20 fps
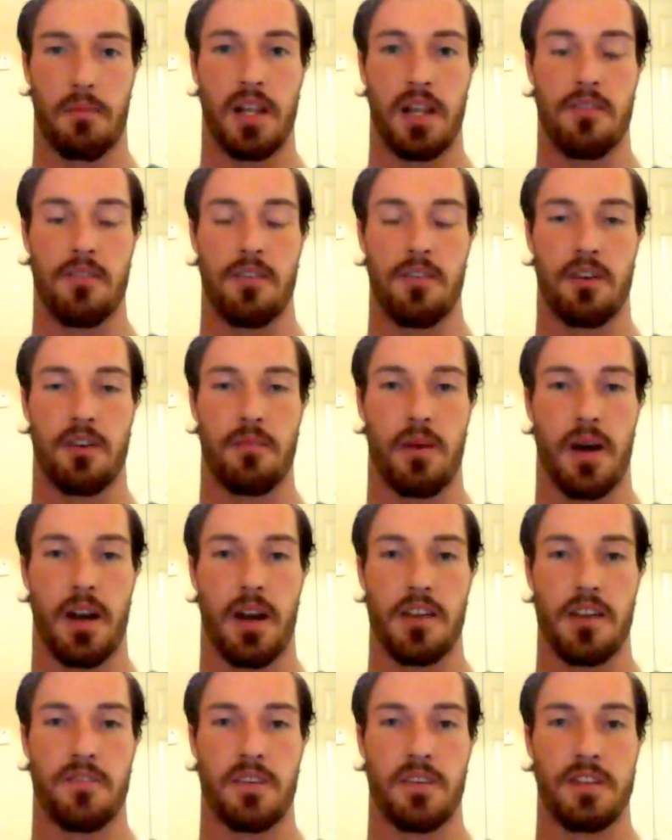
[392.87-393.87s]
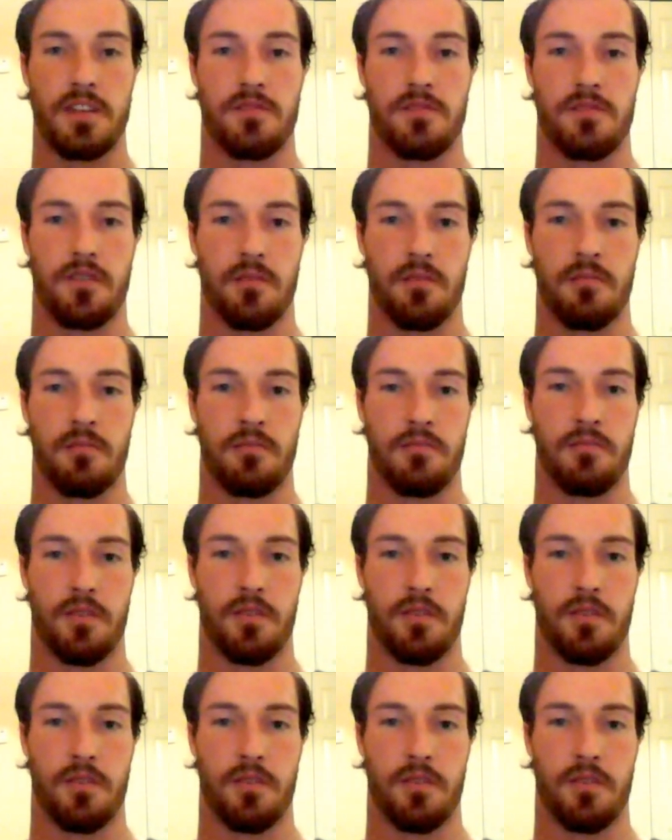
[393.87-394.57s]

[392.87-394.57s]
a level of competitiveness from